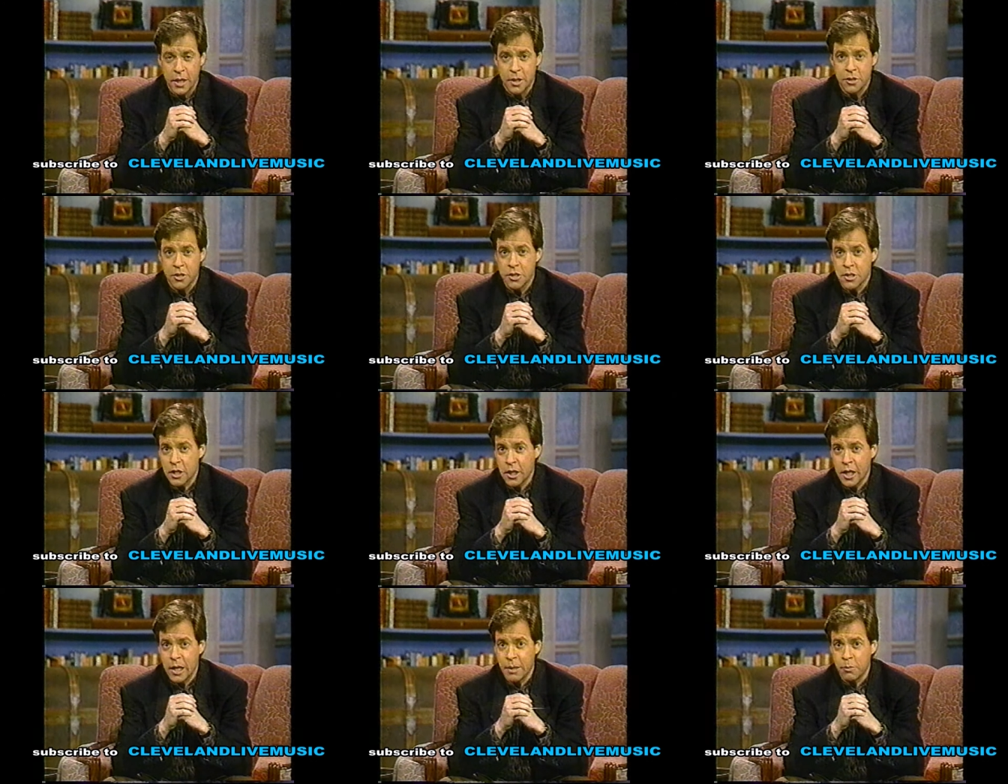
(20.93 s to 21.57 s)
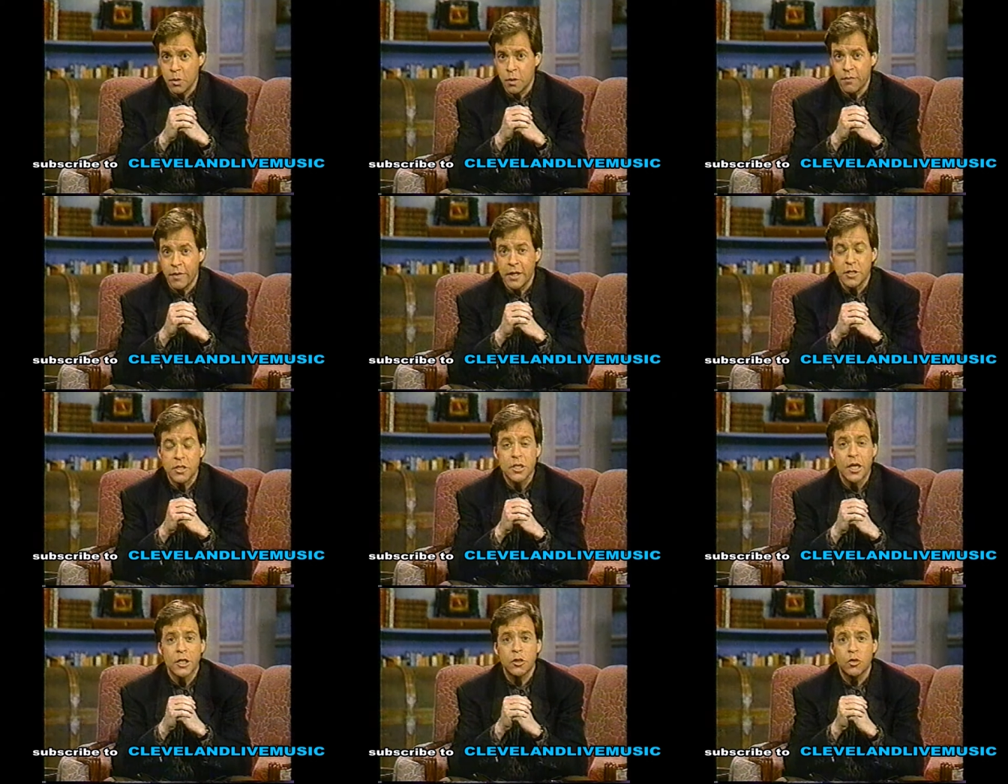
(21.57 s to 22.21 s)
is his claim to have
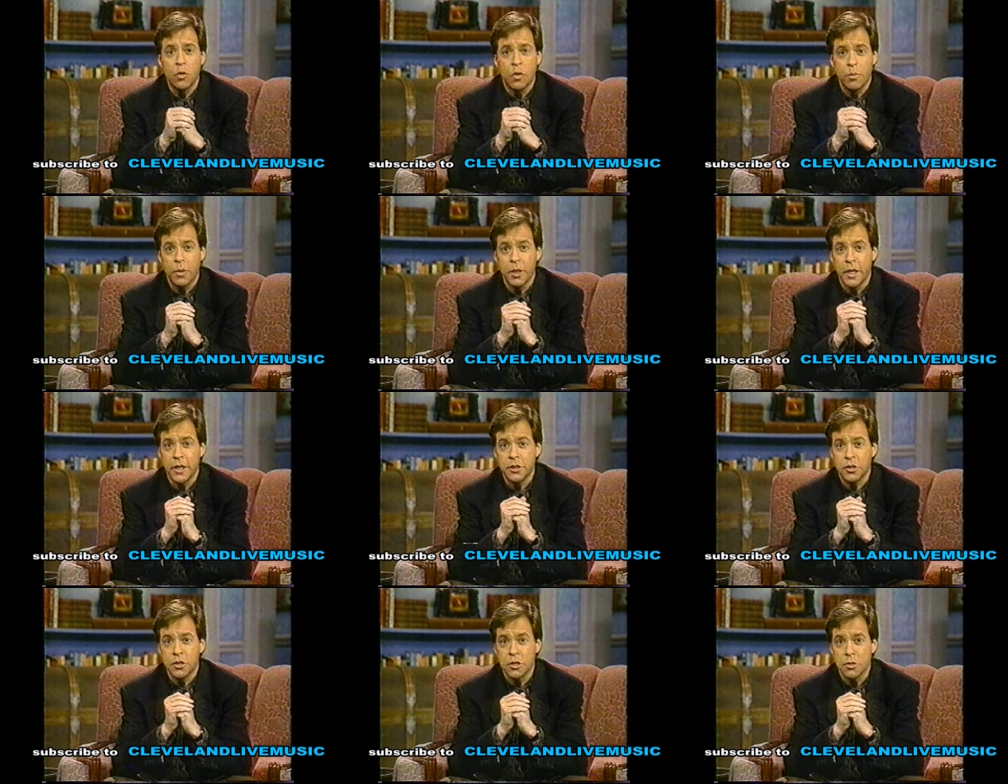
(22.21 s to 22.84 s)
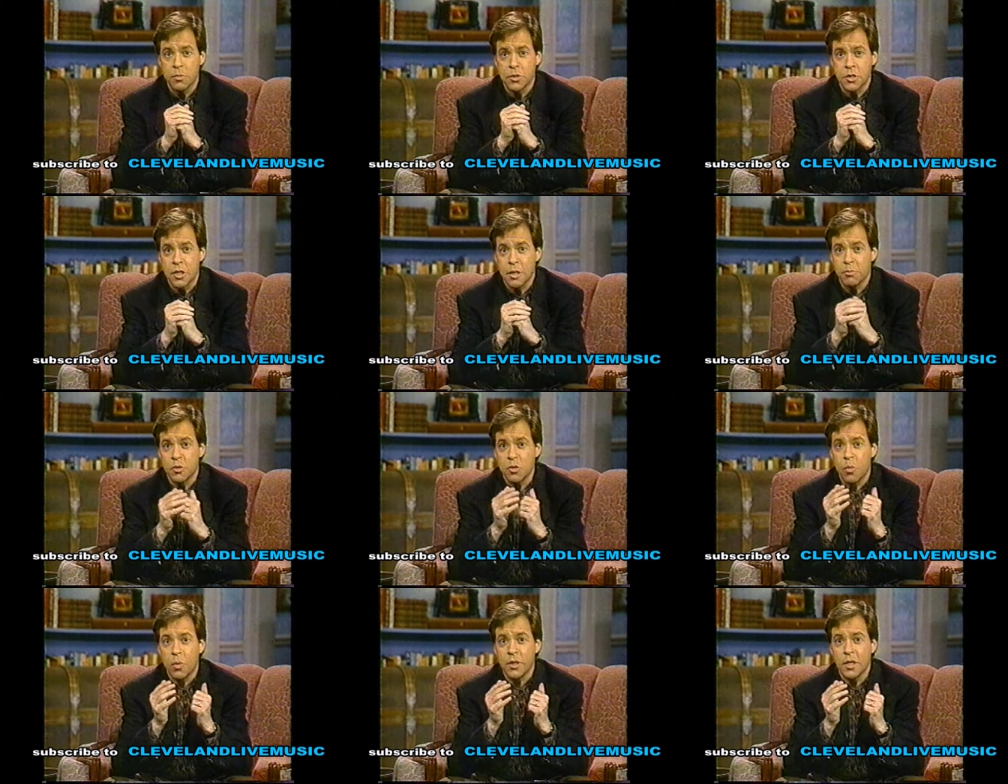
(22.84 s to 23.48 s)
had sexual relations with
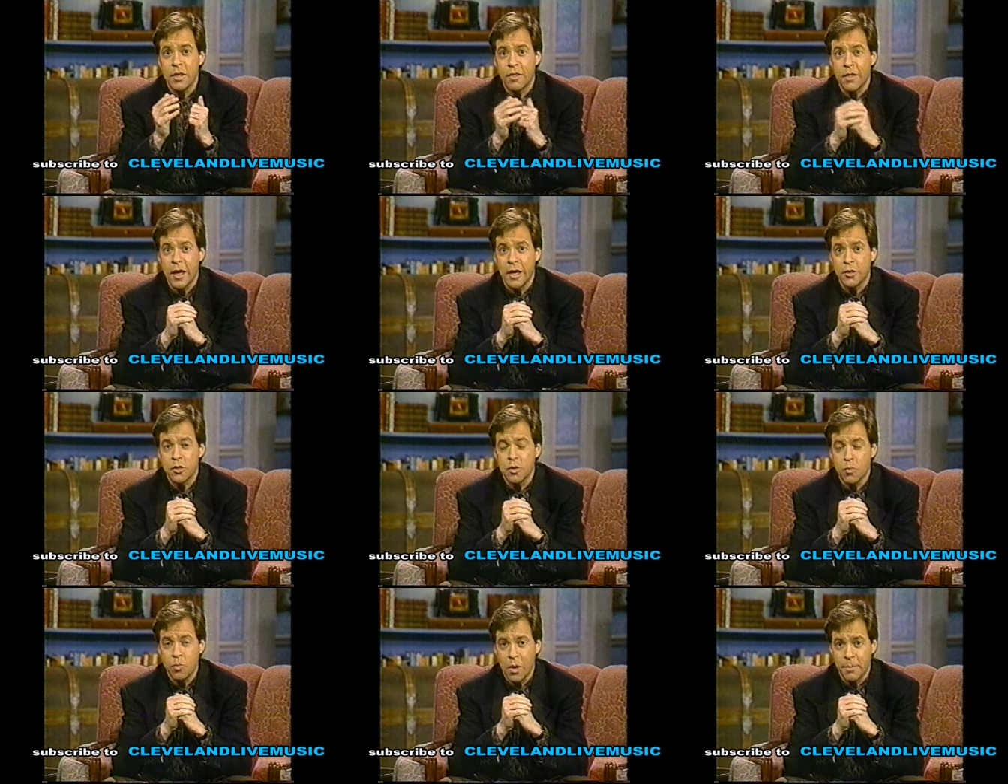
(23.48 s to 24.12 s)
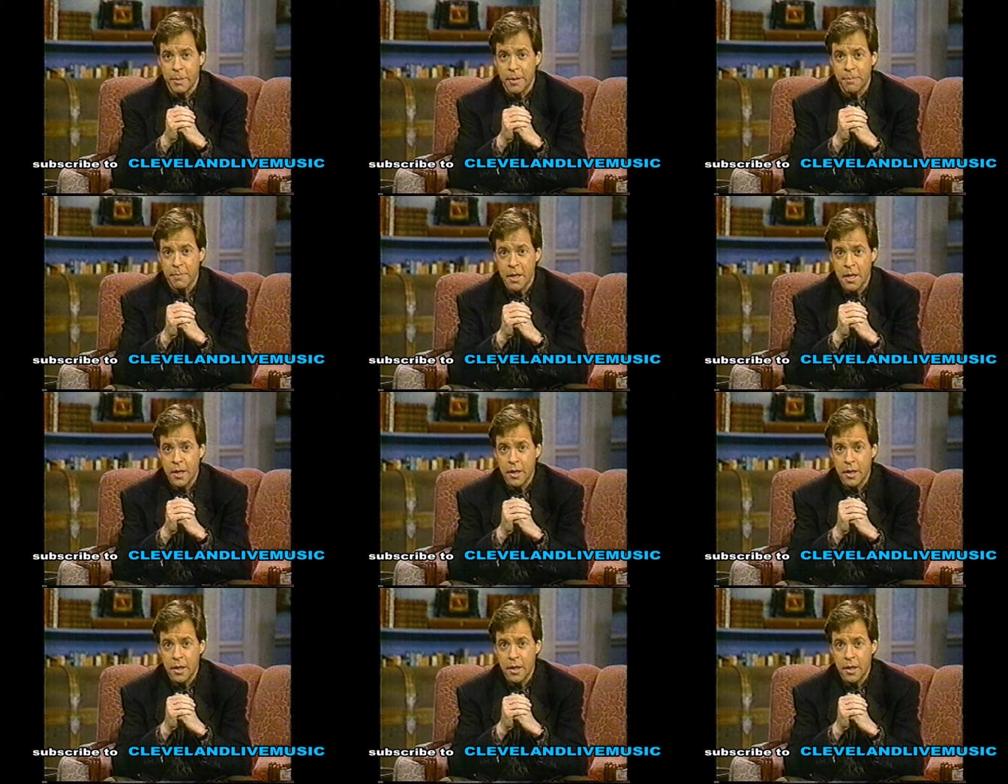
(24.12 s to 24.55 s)
some 20,000 women.